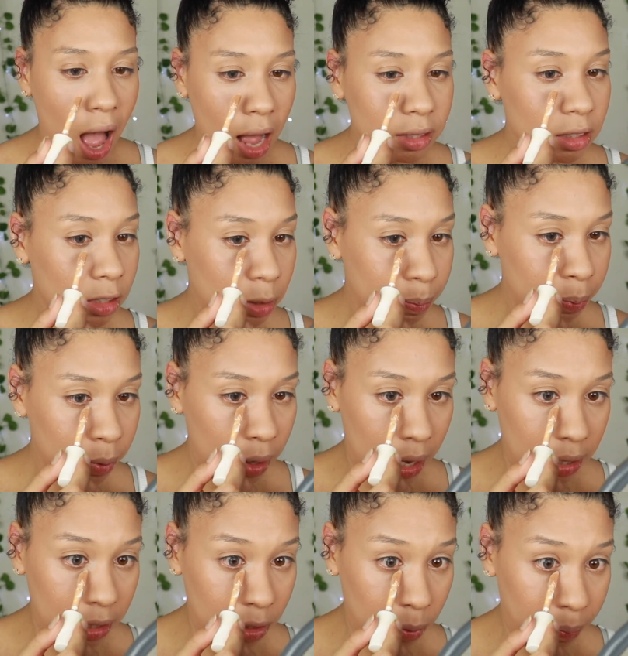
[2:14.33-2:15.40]
I just put
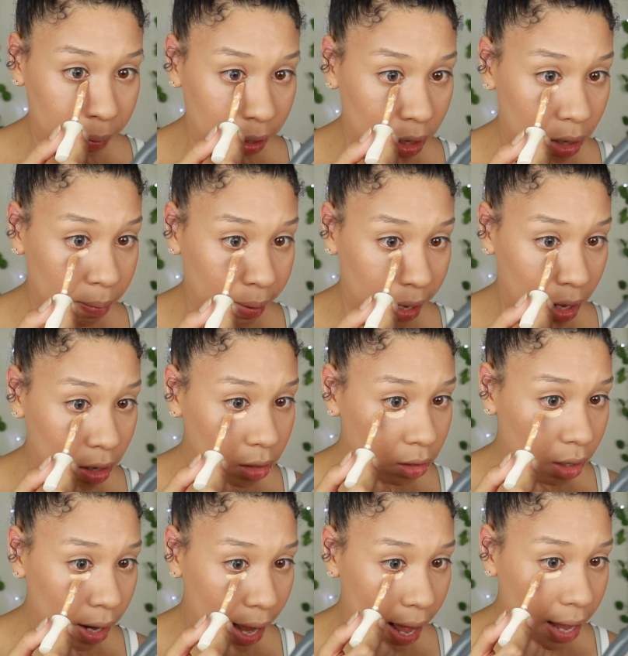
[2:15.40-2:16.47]
a little bit on my
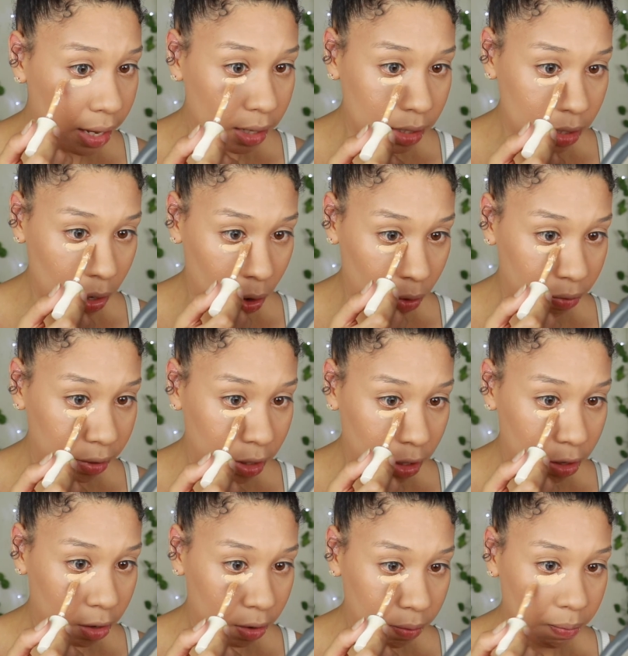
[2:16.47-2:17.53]
under eyes over
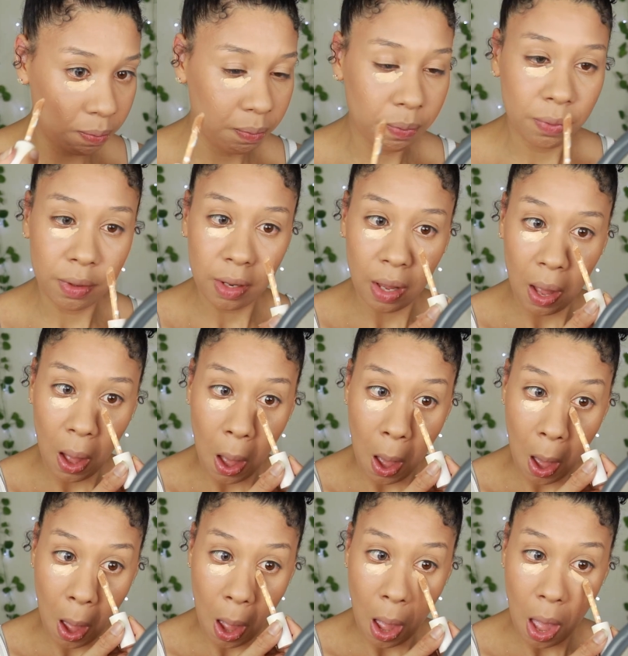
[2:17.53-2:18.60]
here
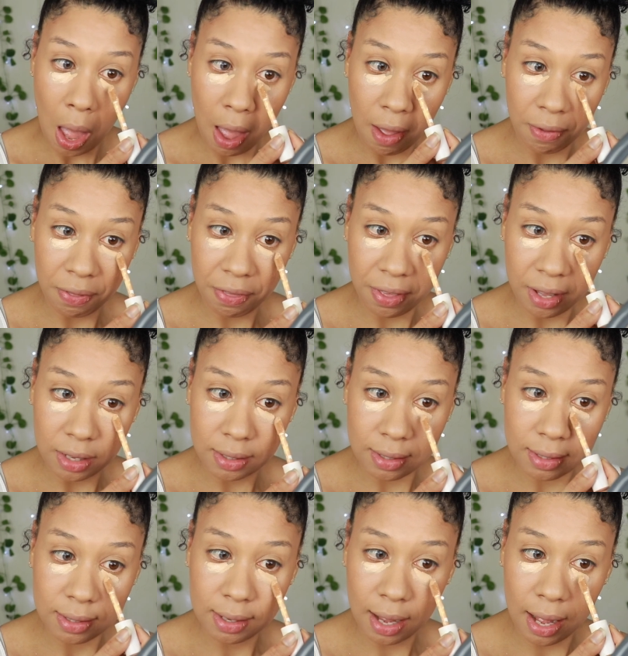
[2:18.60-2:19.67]
and this
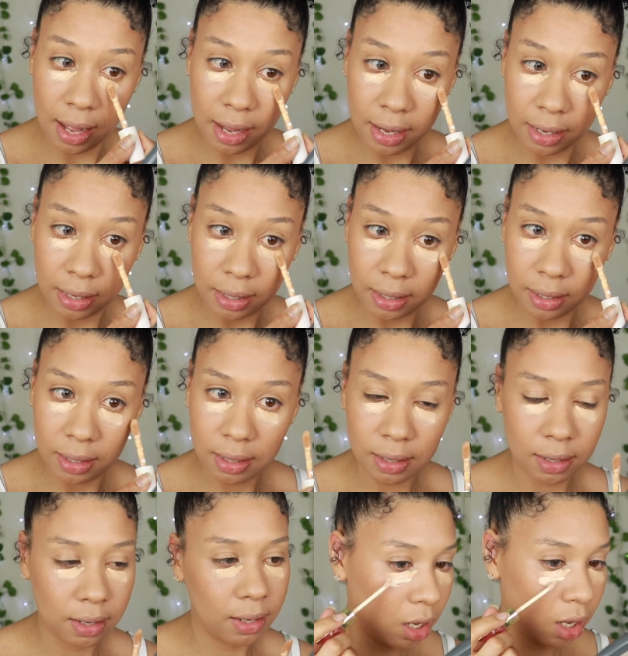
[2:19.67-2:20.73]
side,
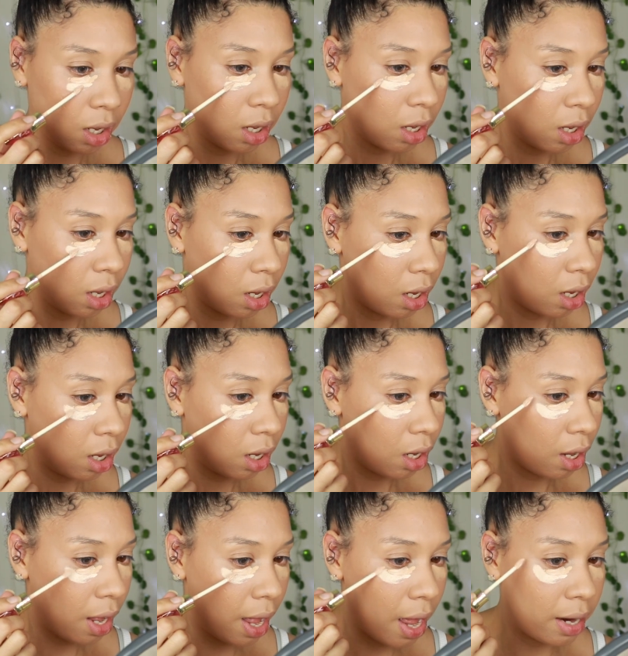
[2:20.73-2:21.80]

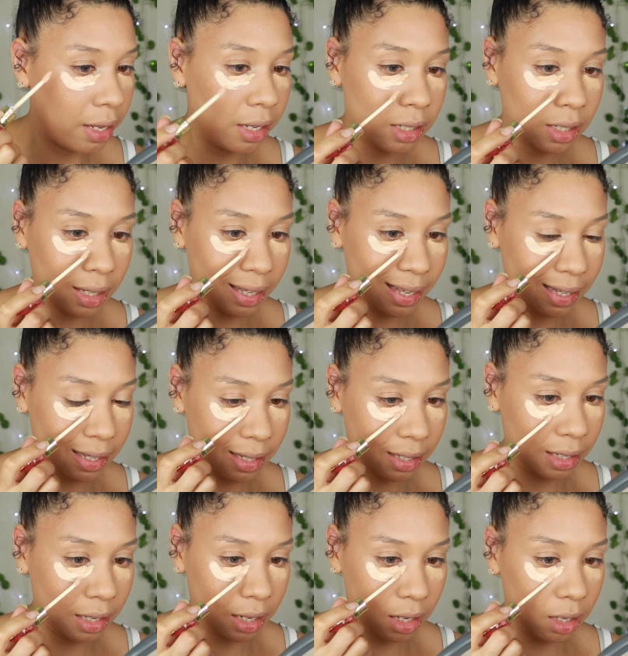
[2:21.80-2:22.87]
and it's
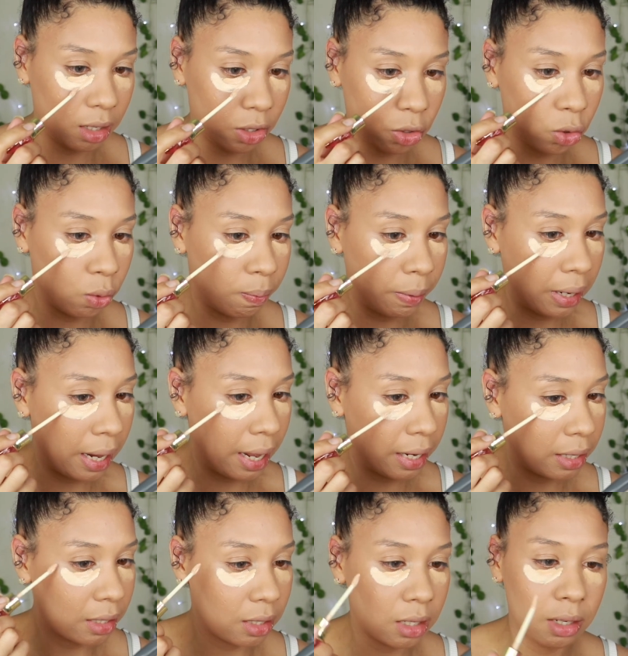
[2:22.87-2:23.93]
easy to
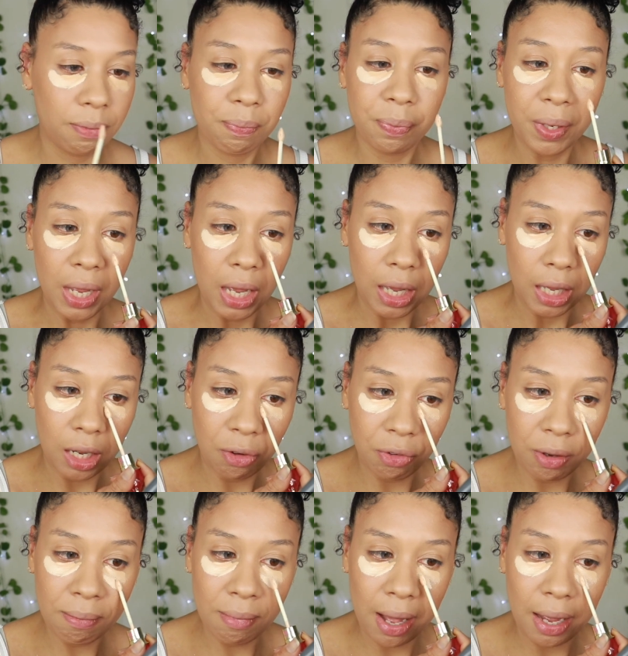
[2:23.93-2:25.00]
blend. It
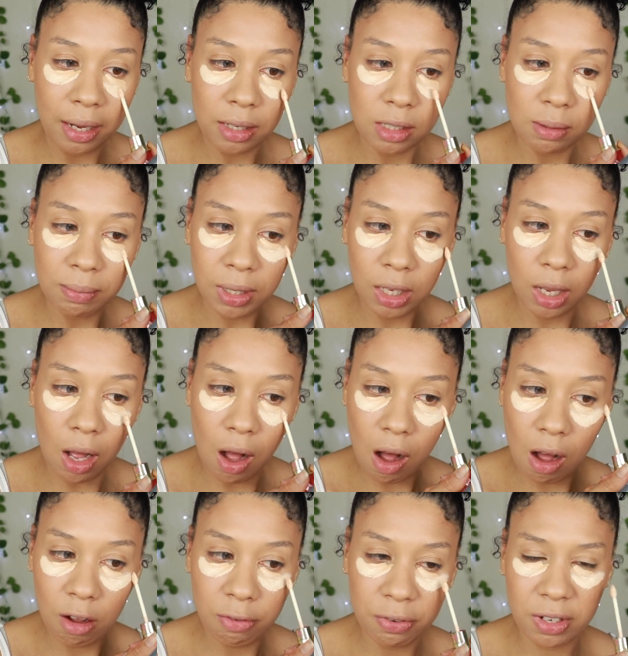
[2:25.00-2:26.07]
reminds me
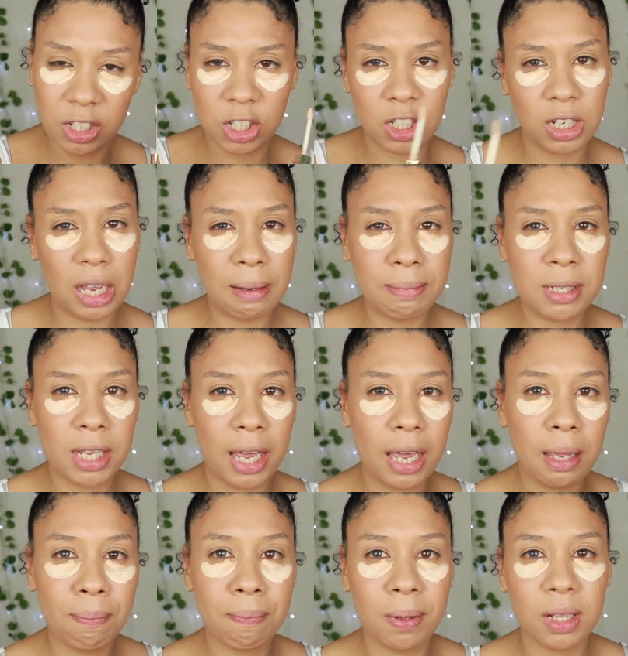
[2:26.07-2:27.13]
of Shape
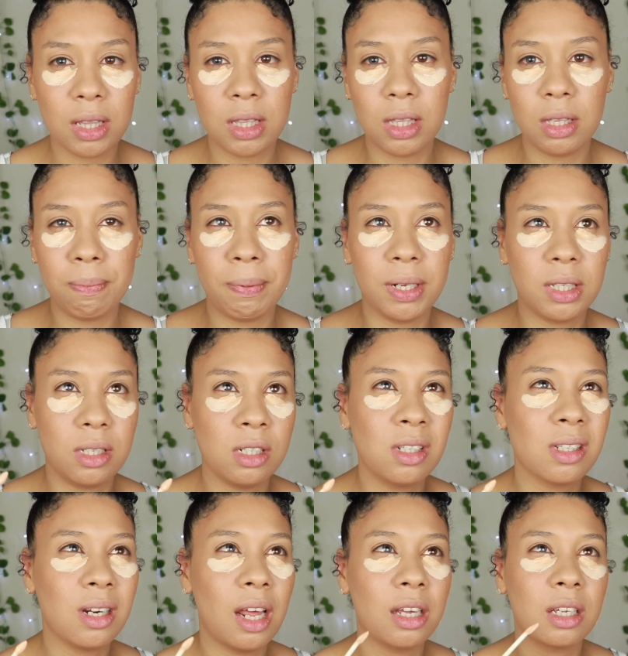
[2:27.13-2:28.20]
Tape, but this
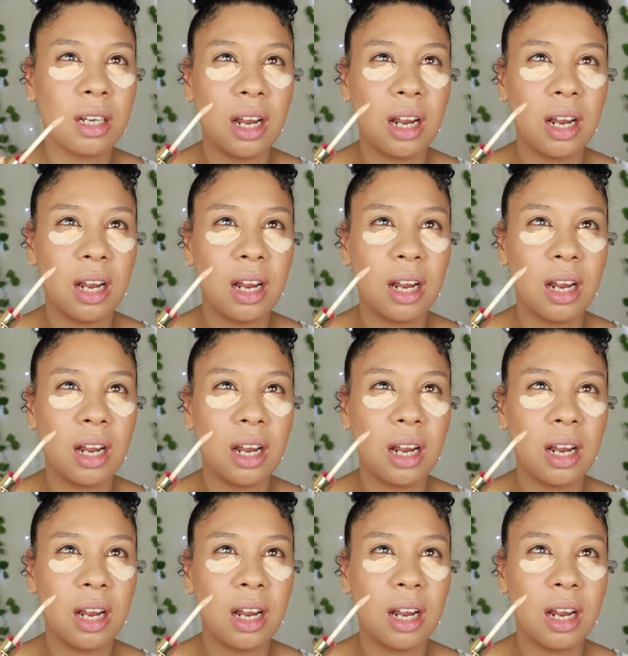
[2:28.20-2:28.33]
is like